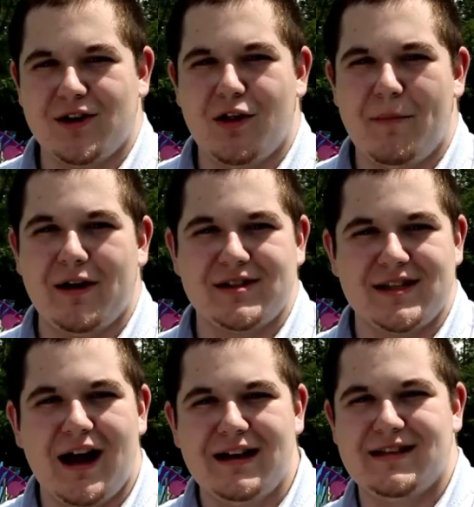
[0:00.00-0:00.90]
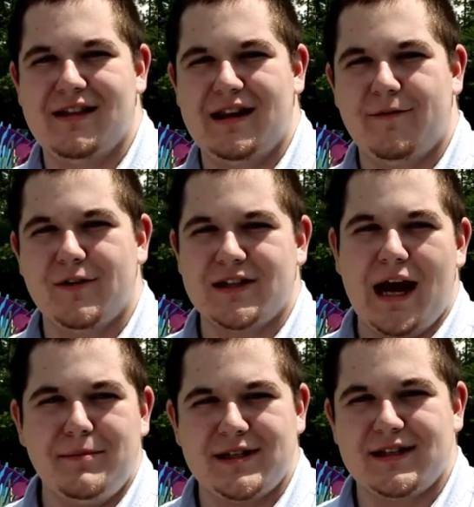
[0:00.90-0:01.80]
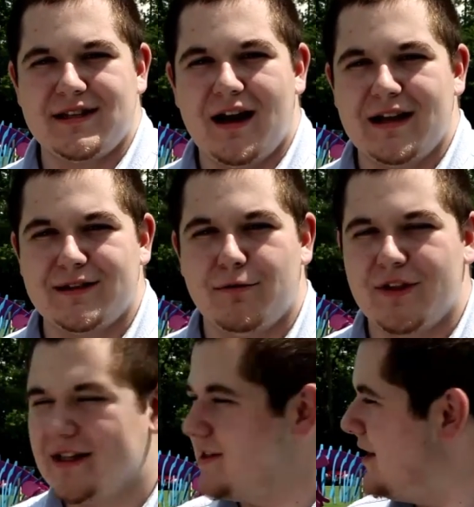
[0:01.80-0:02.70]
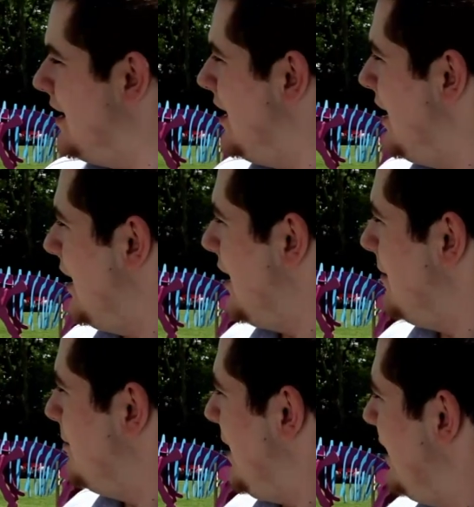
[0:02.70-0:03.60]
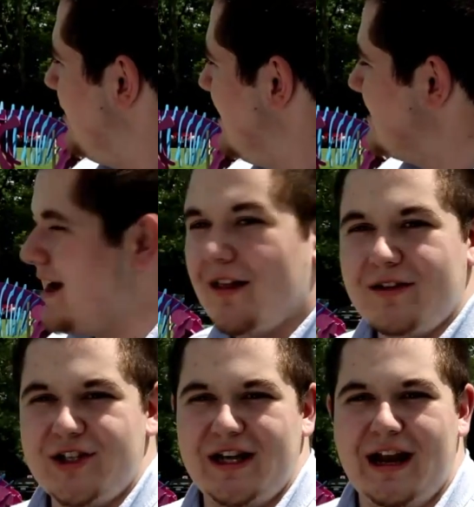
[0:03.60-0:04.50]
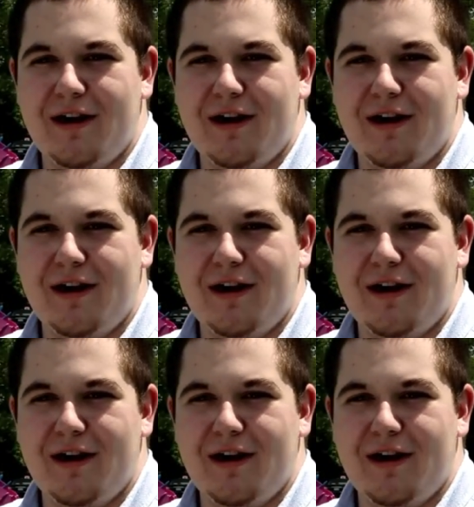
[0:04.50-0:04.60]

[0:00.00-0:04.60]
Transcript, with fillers: All about science and the different types of science. Well, this uh, paleontology